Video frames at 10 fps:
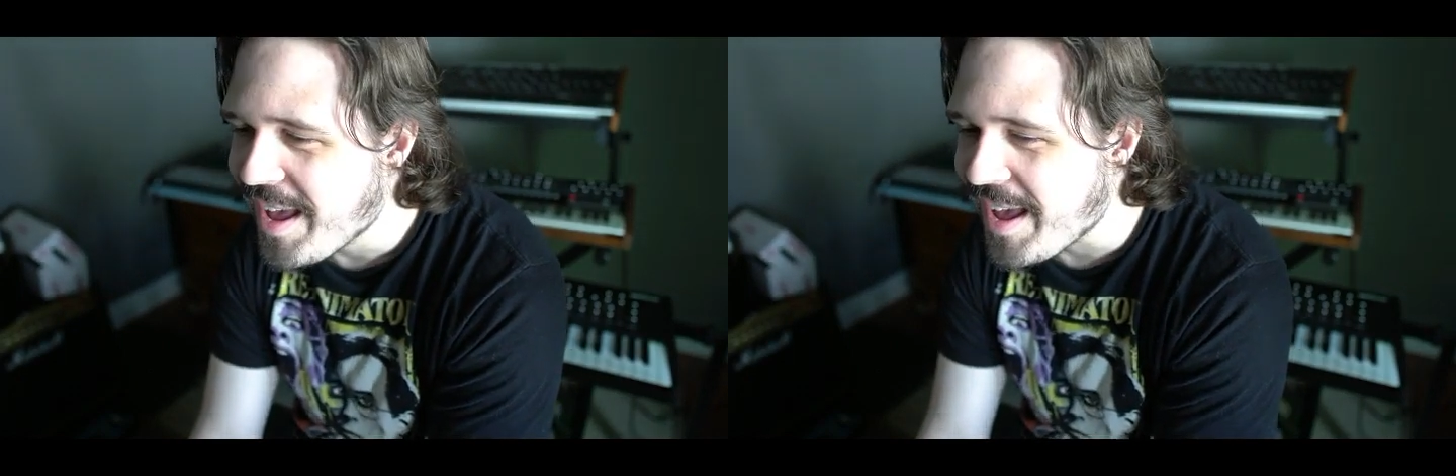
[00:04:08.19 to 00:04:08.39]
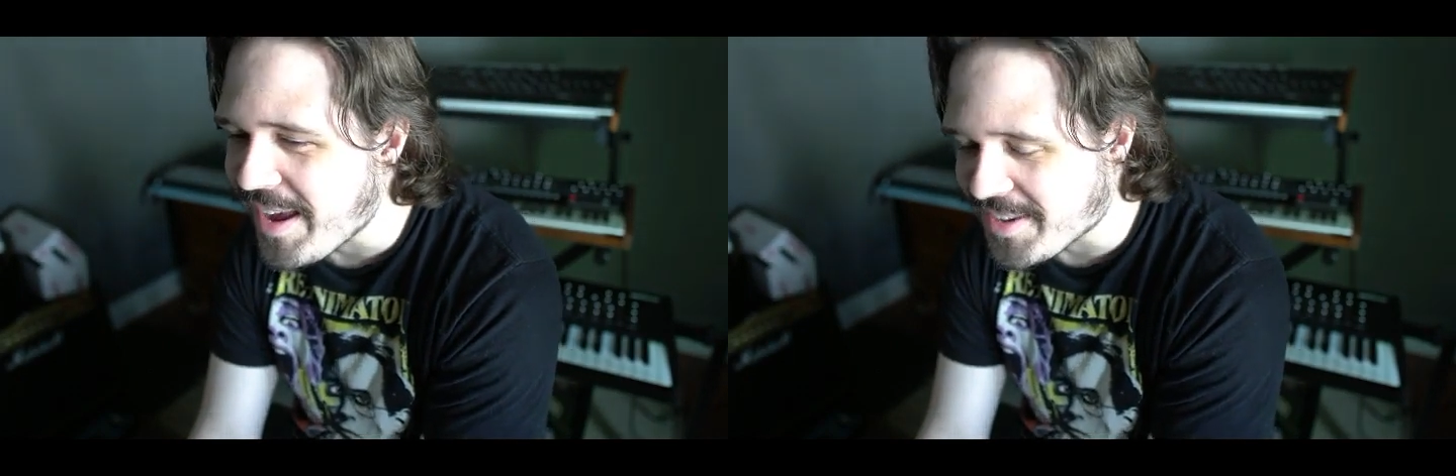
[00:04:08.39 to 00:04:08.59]

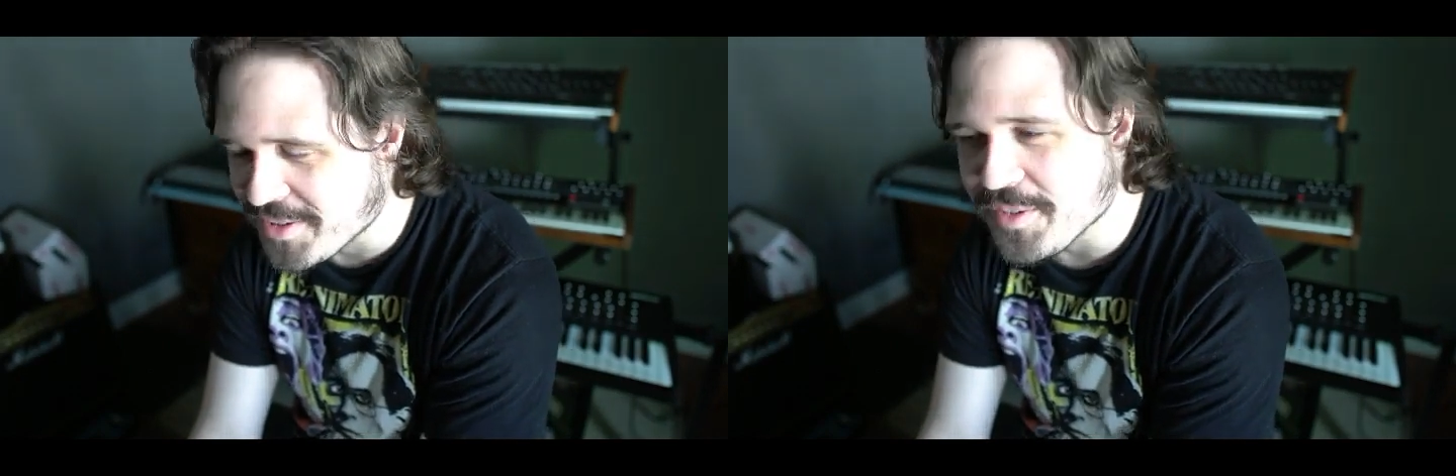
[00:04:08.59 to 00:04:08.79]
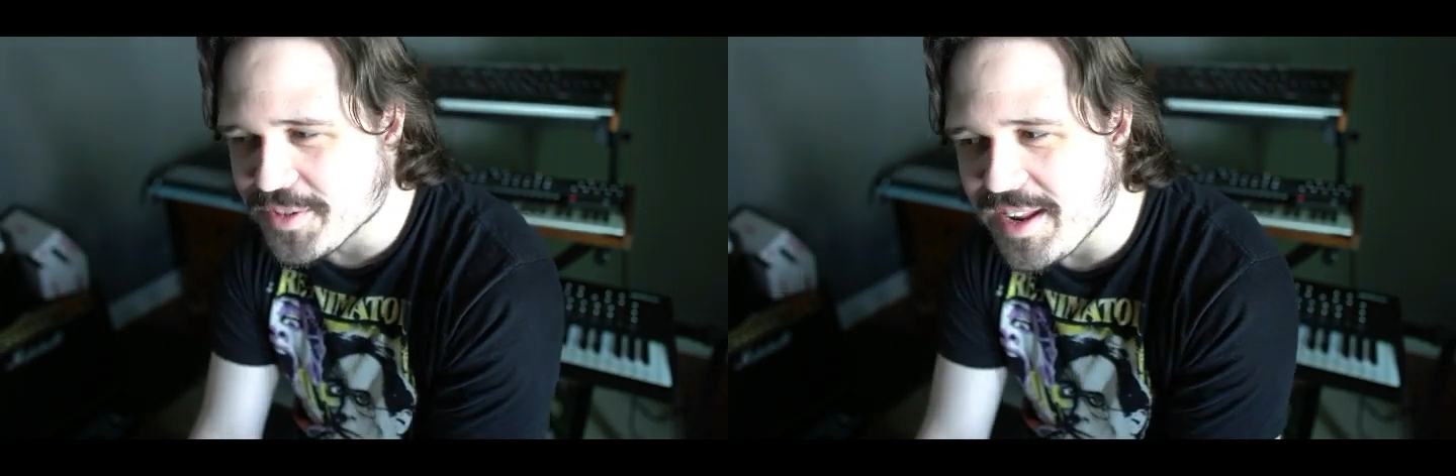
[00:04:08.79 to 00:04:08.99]
because
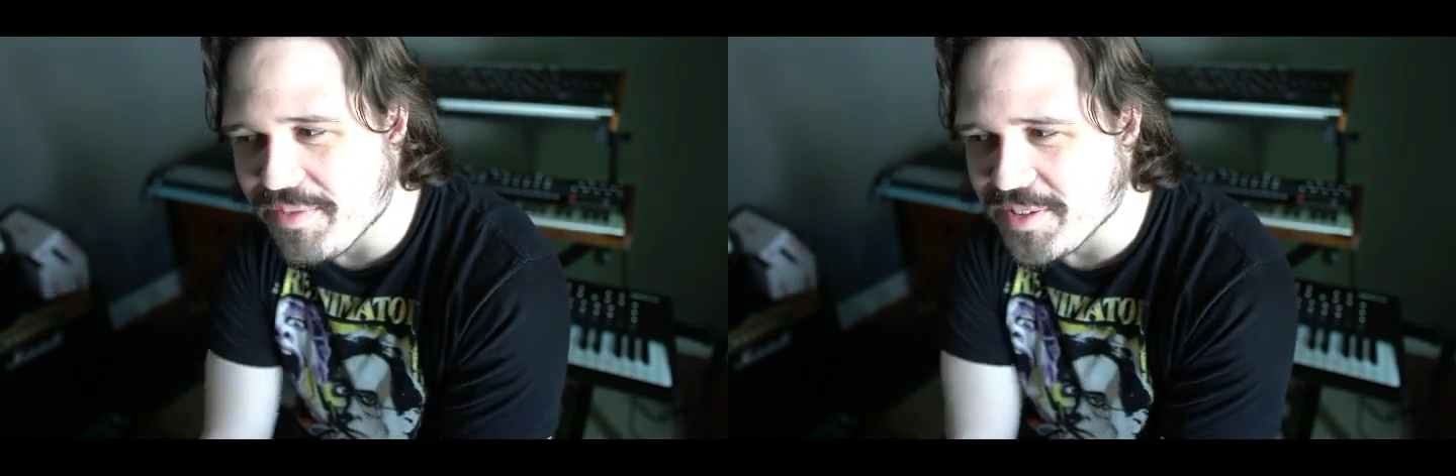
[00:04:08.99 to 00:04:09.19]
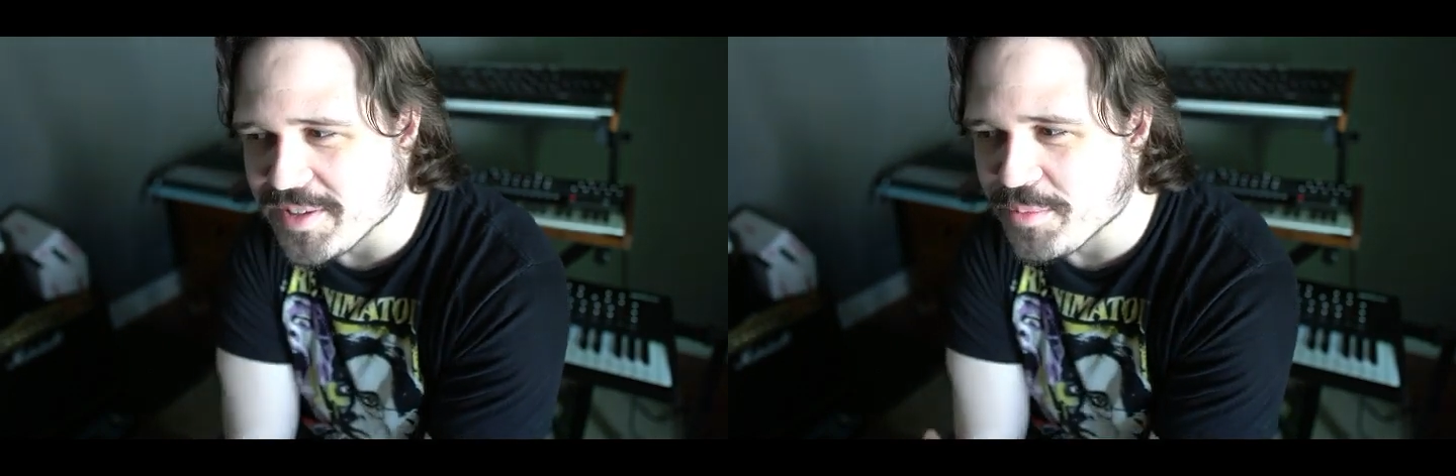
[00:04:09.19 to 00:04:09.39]
there's
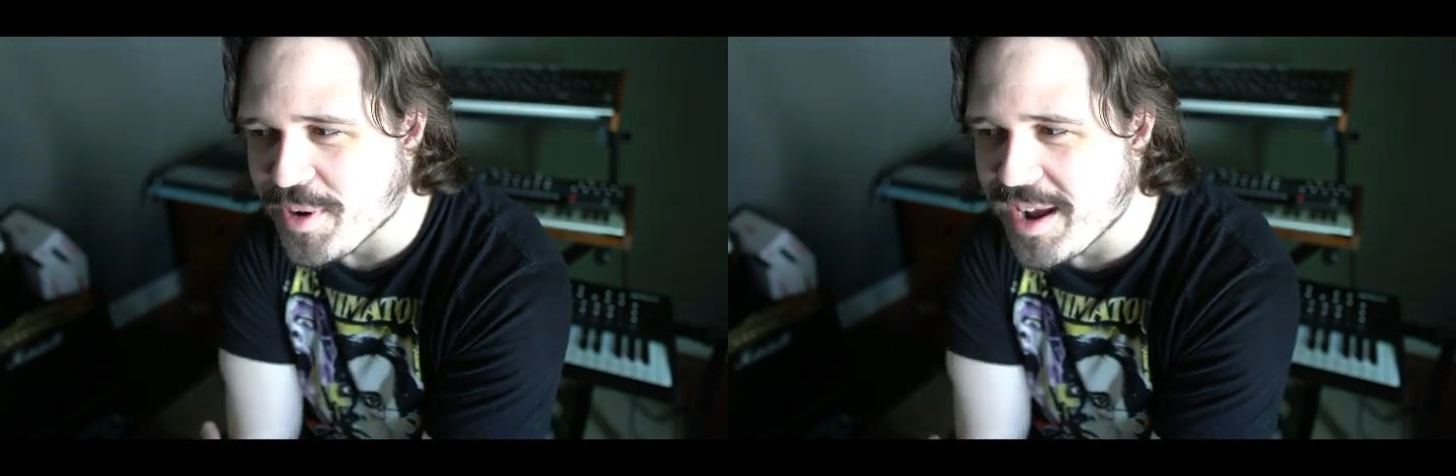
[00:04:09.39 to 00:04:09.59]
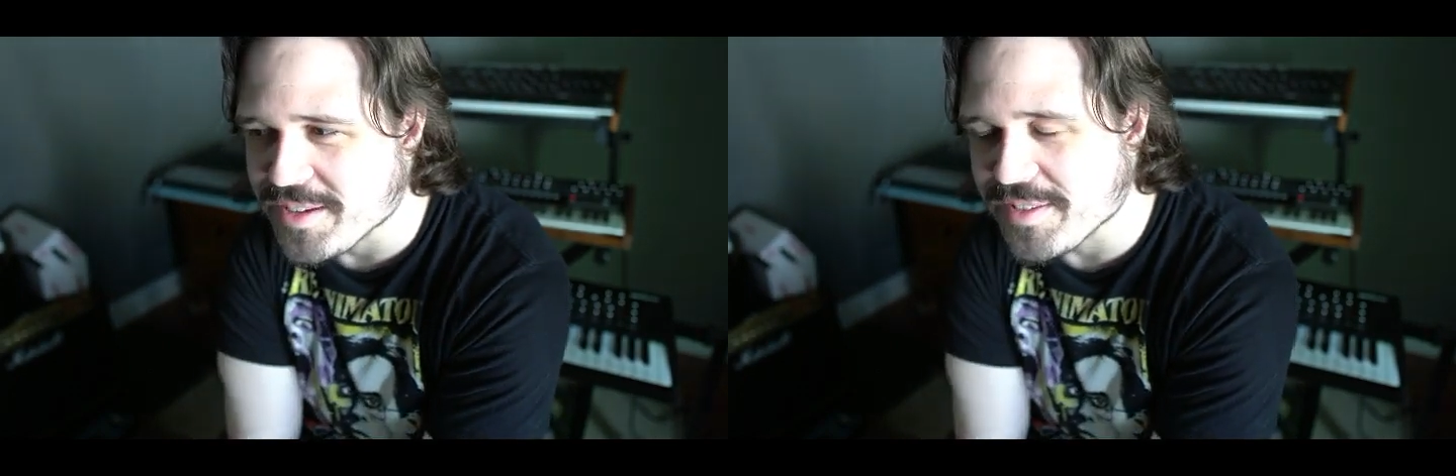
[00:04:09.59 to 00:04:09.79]
definitely some
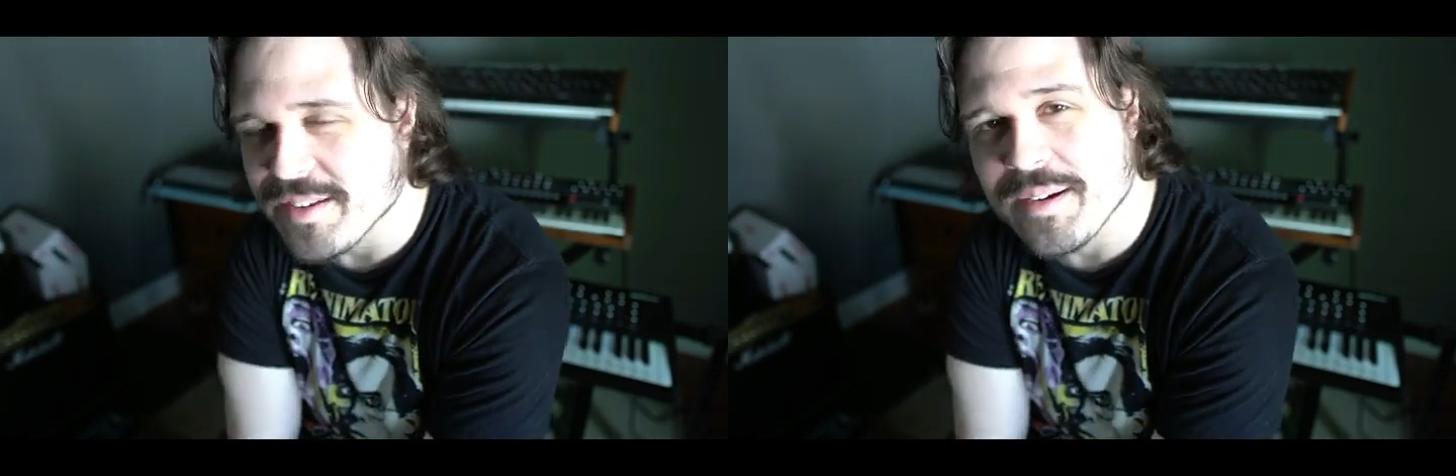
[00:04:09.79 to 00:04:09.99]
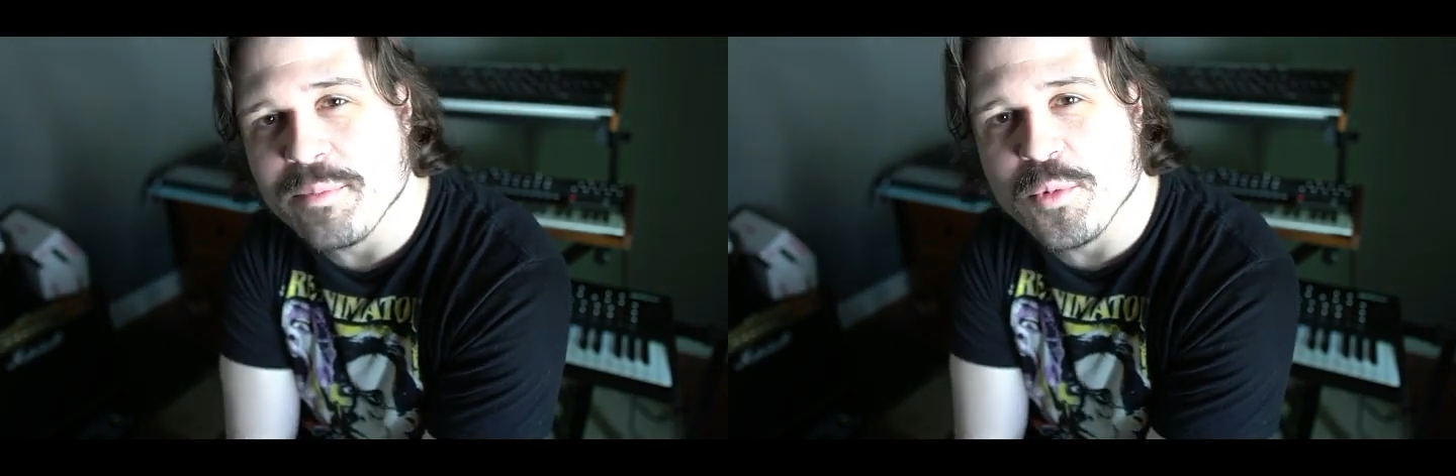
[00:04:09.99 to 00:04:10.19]
tracks on
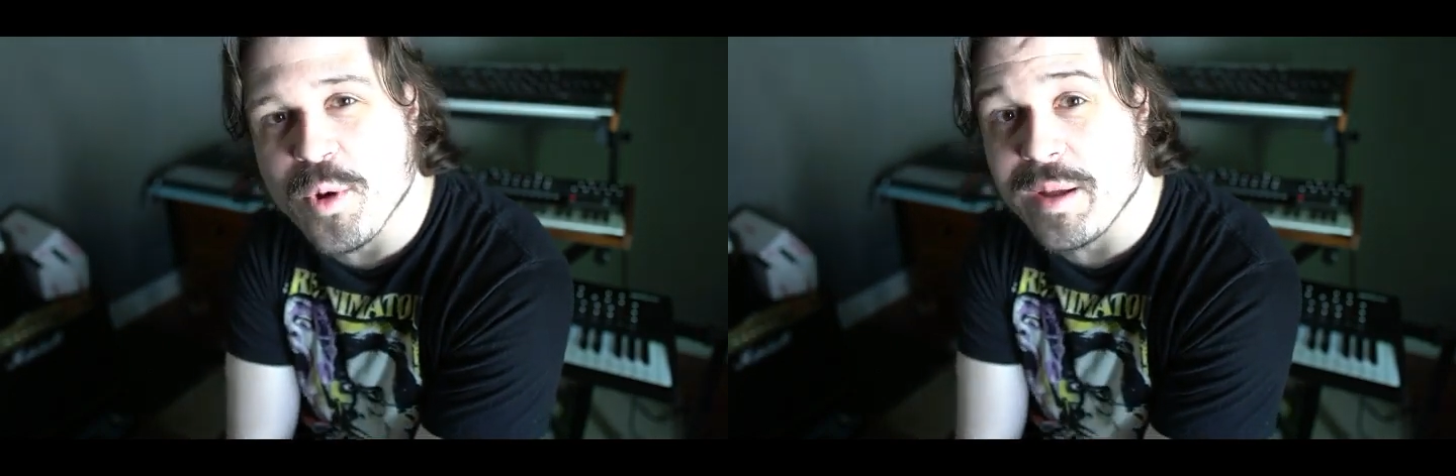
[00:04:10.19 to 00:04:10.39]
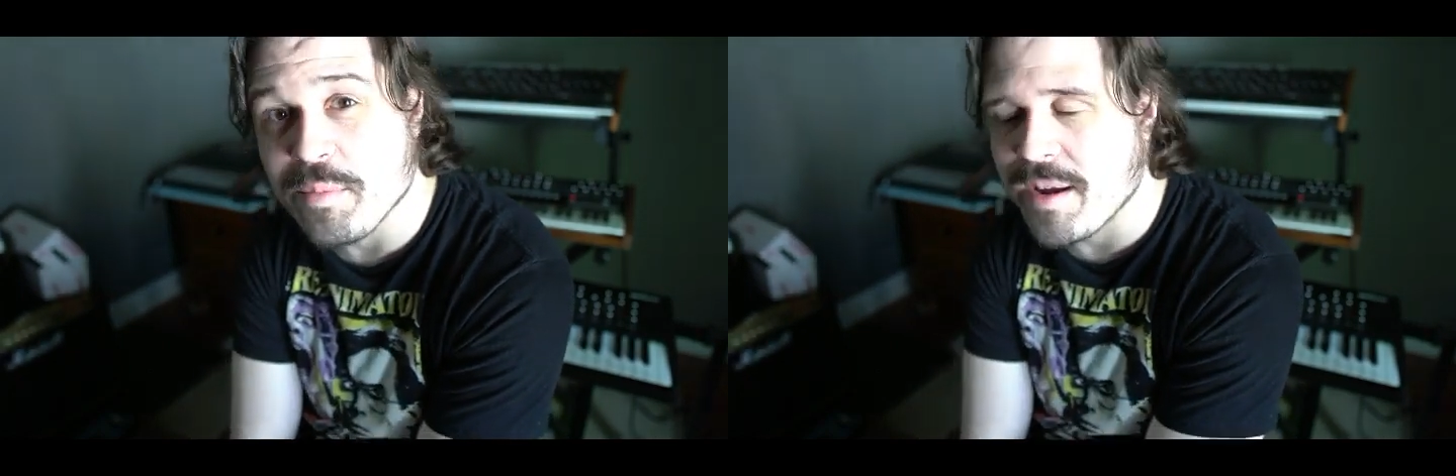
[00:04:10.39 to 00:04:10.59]
there I'm
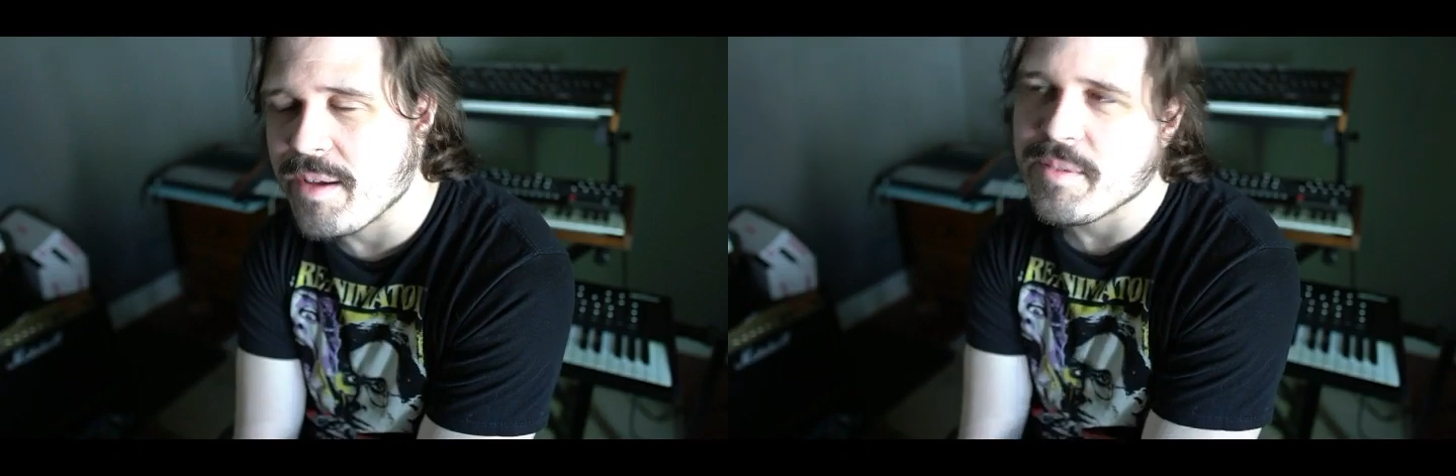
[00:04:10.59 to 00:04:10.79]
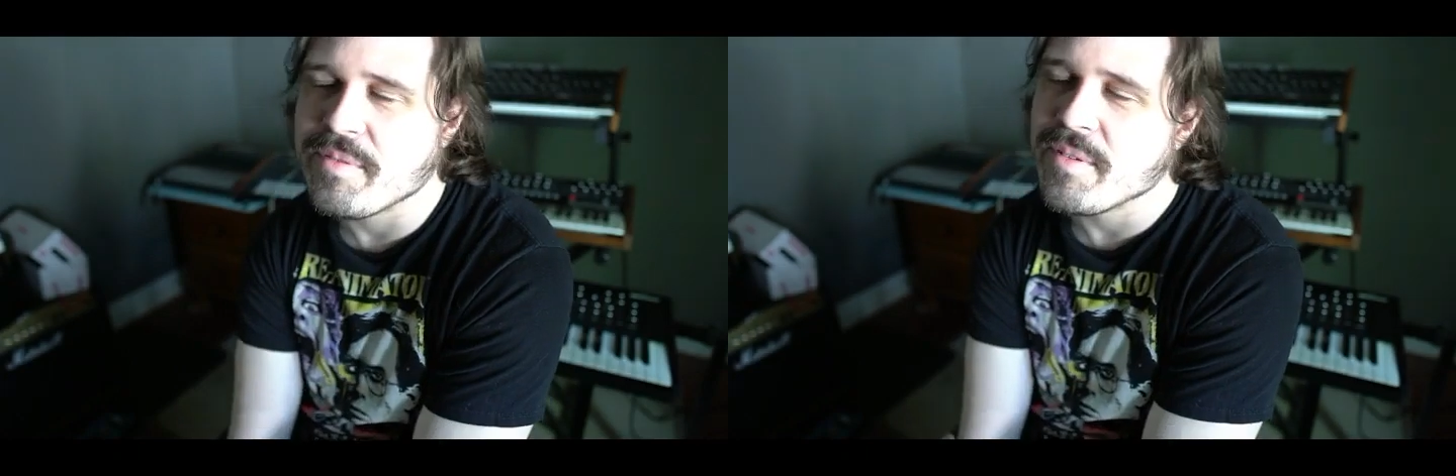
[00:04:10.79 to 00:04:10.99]
quite
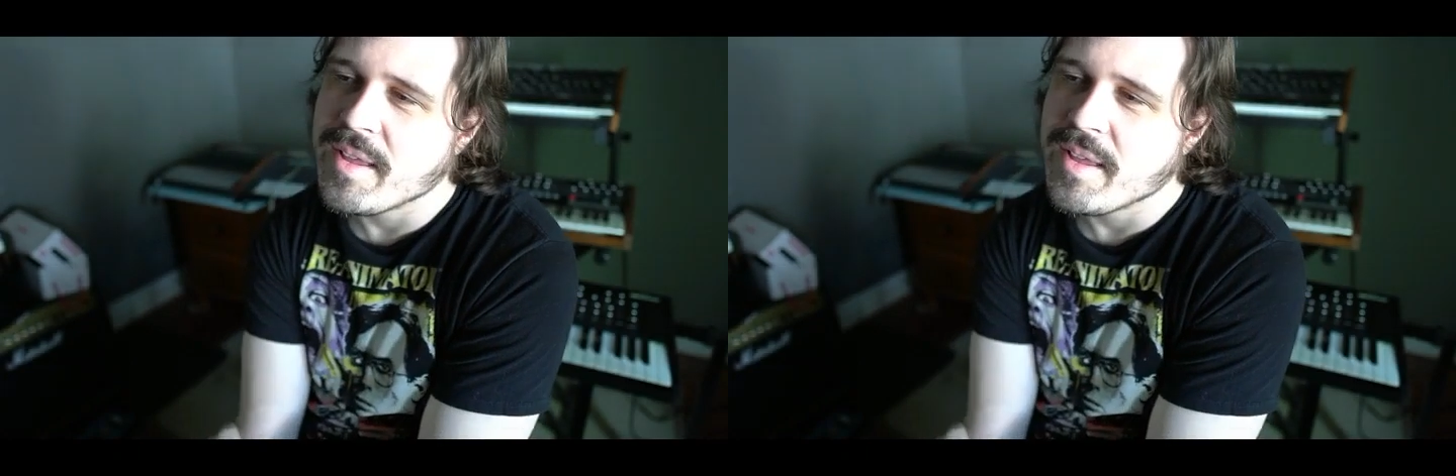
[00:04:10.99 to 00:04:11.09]
proud of.